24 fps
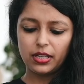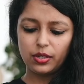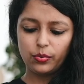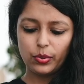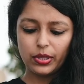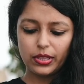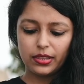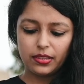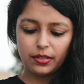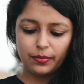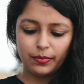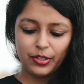
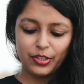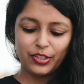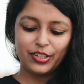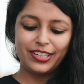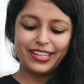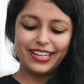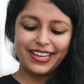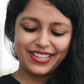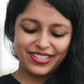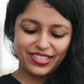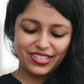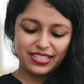With the
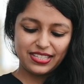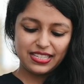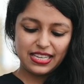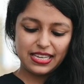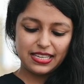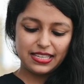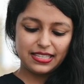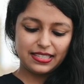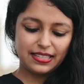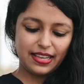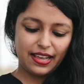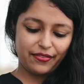mirrorless
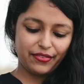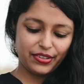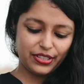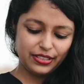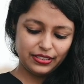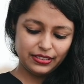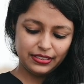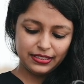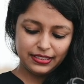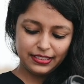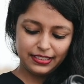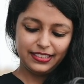Z7.
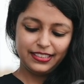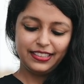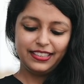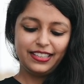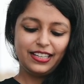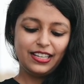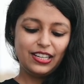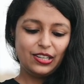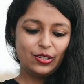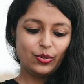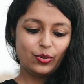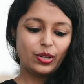
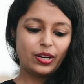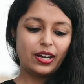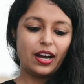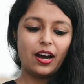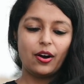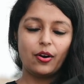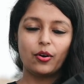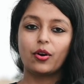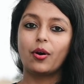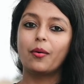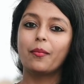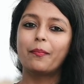Look
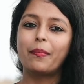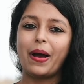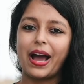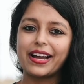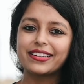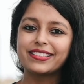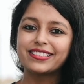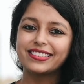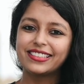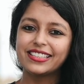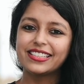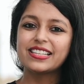how
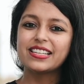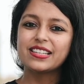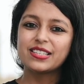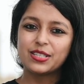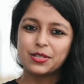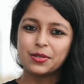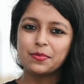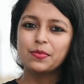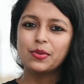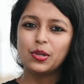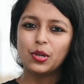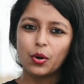compact the
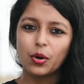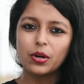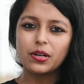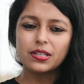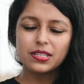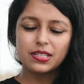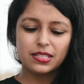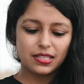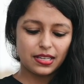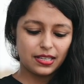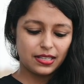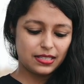system
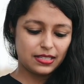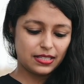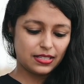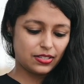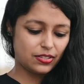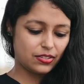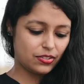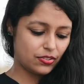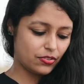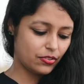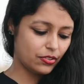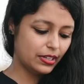looks.
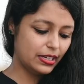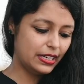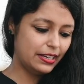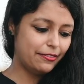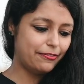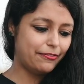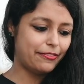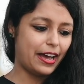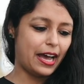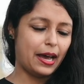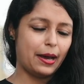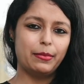It's really
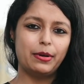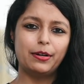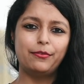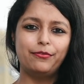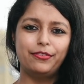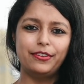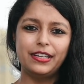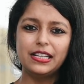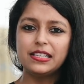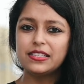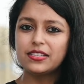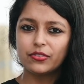fab. It
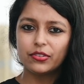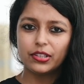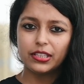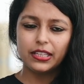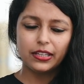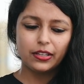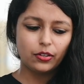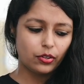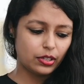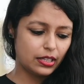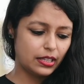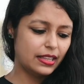feels really
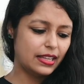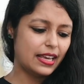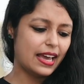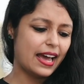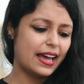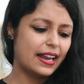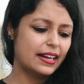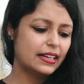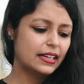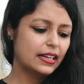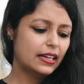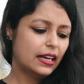good in the
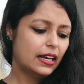hand.